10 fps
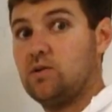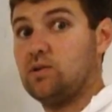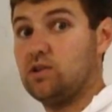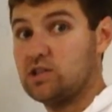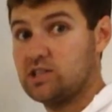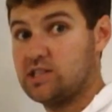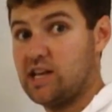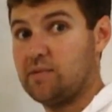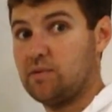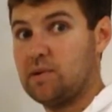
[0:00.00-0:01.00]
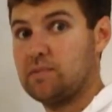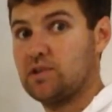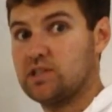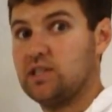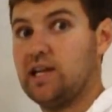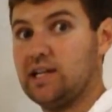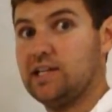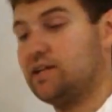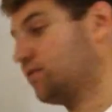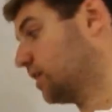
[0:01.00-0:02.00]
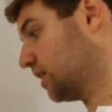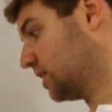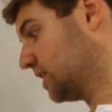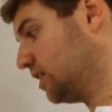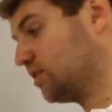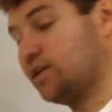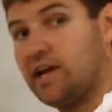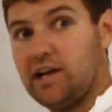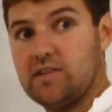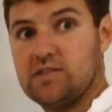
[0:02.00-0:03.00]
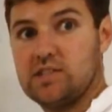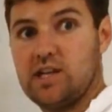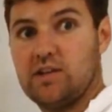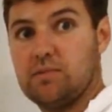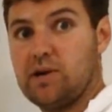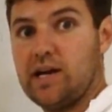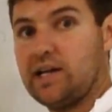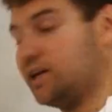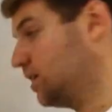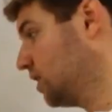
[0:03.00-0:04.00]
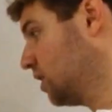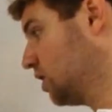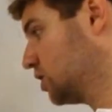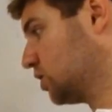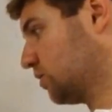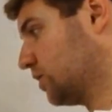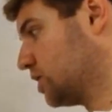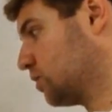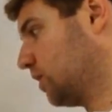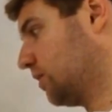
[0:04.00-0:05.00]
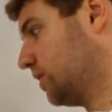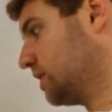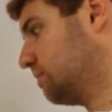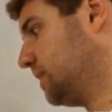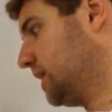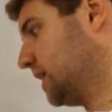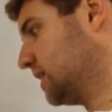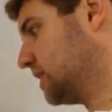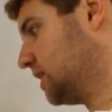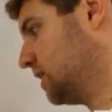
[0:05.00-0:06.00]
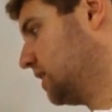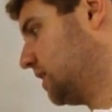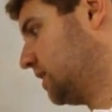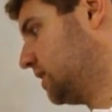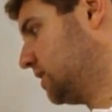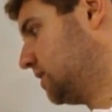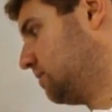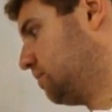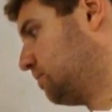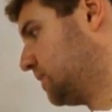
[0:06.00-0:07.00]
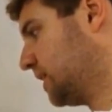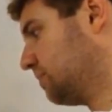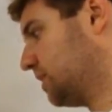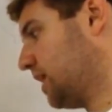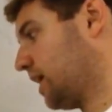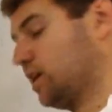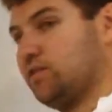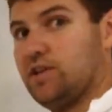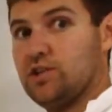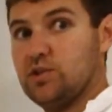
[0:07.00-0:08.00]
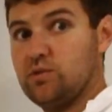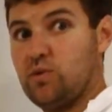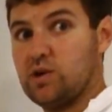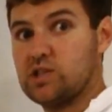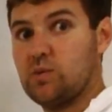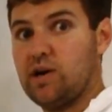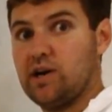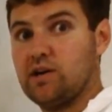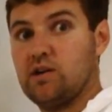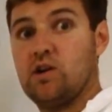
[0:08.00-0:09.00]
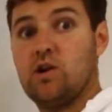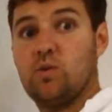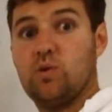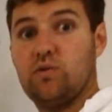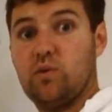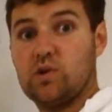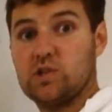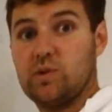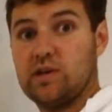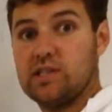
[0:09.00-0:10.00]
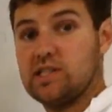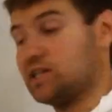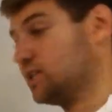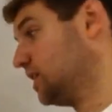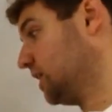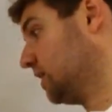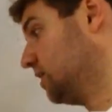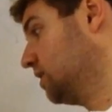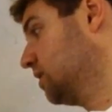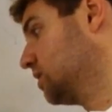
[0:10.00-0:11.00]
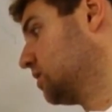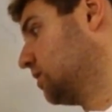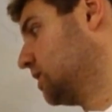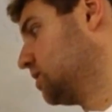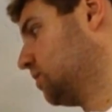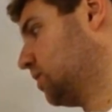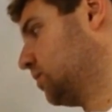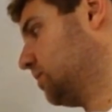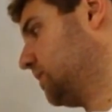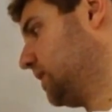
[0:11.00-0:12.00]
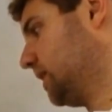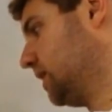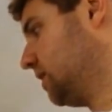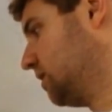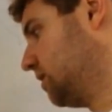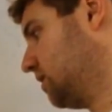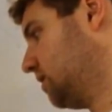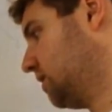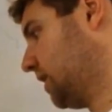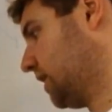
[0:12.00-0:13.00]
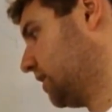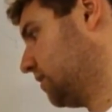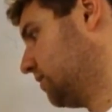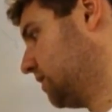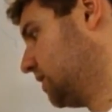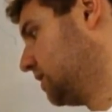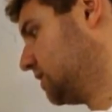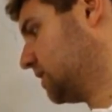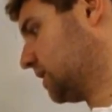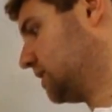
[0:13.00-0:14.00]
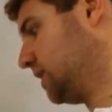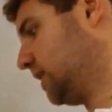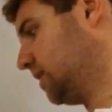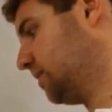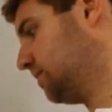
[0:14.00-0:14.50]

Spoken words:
Well, it looks the same, but remember they're slightly different, because here the negative is inside the bracket. So for this one, this means to keep the negative and do 4 squared. Well, 4 squared is 16, so this one will be negative 16.